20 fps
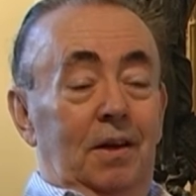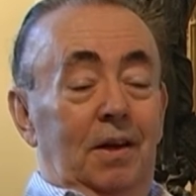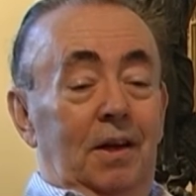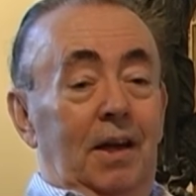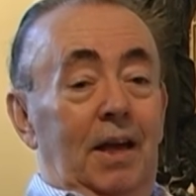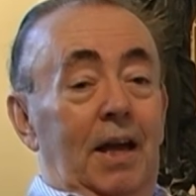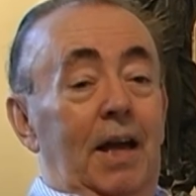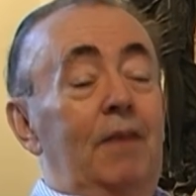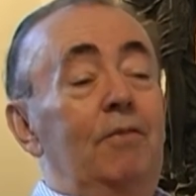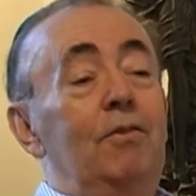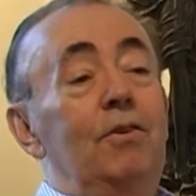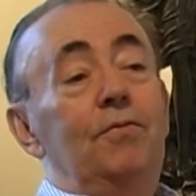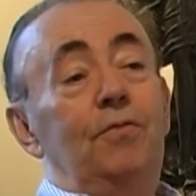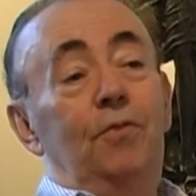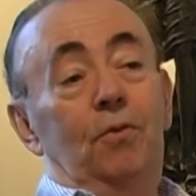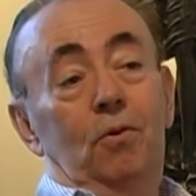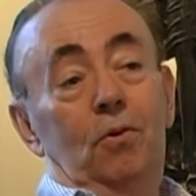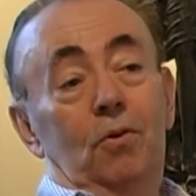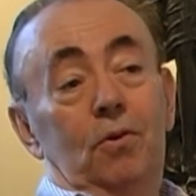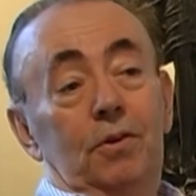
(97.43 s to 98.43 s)
Henry
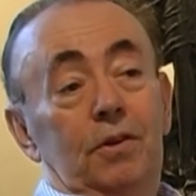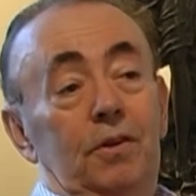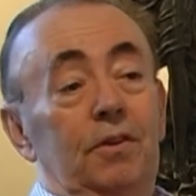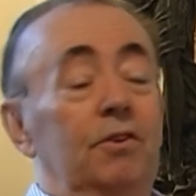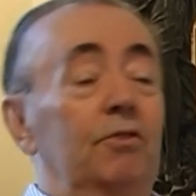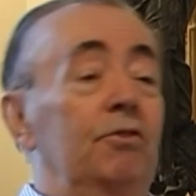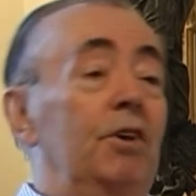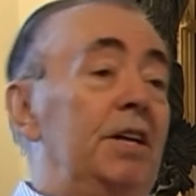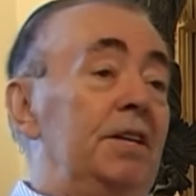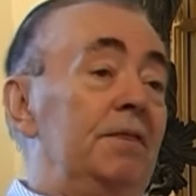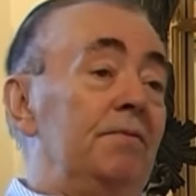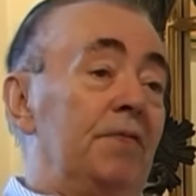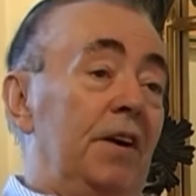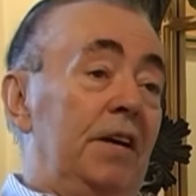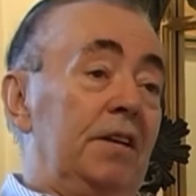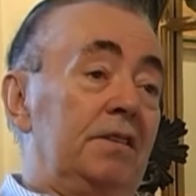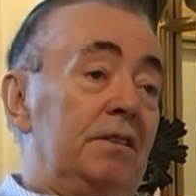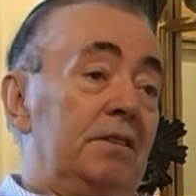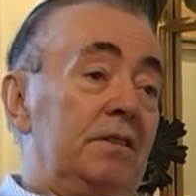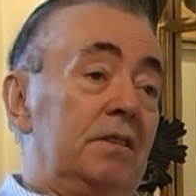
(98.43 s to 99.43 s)
Ford and the great
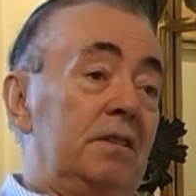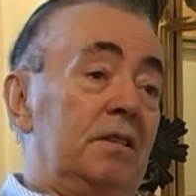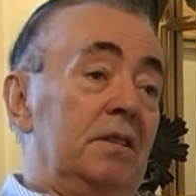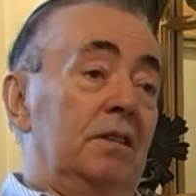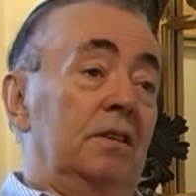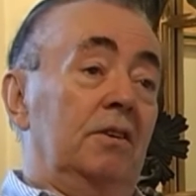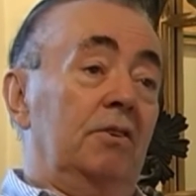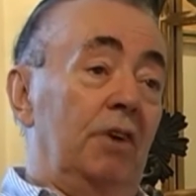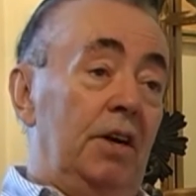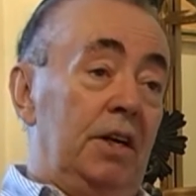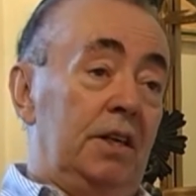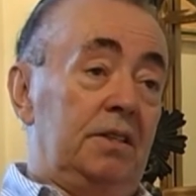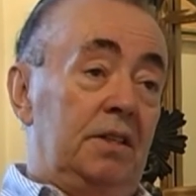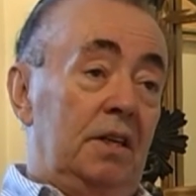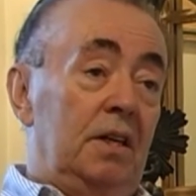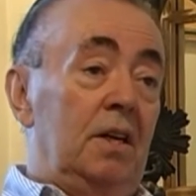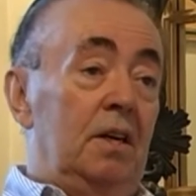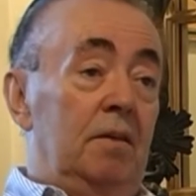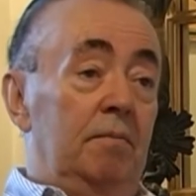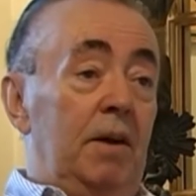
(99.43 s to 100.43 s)
inventors, the great
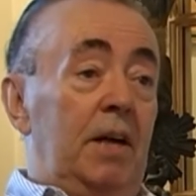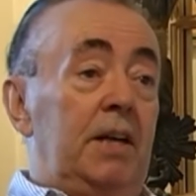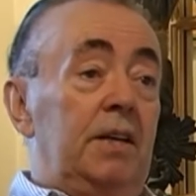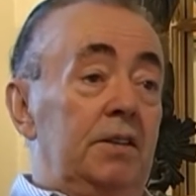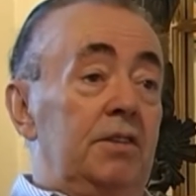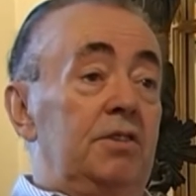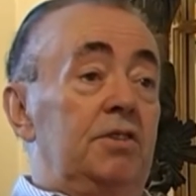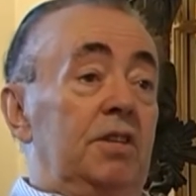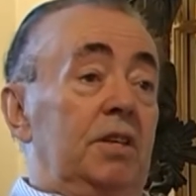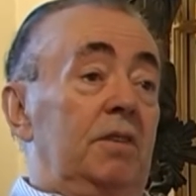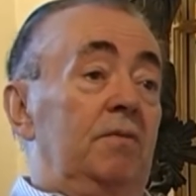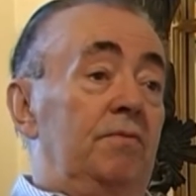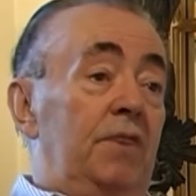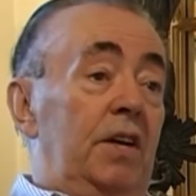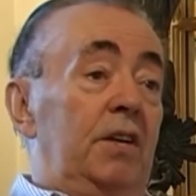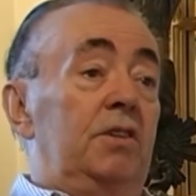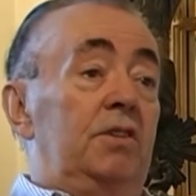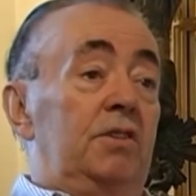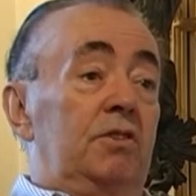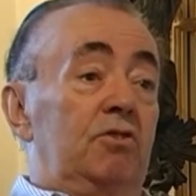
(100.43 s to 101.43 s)
mechanistic
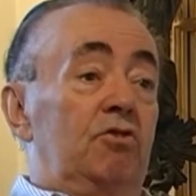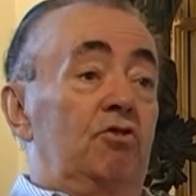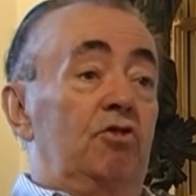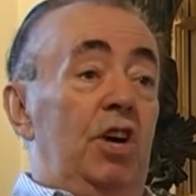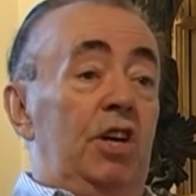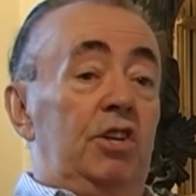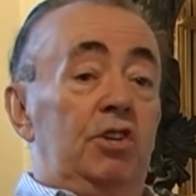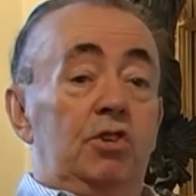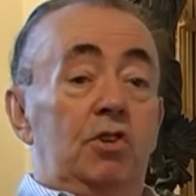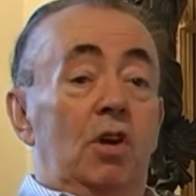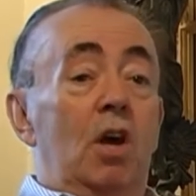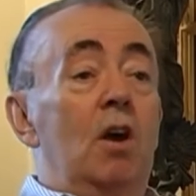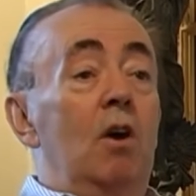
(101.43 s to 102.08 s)
inventors and creators,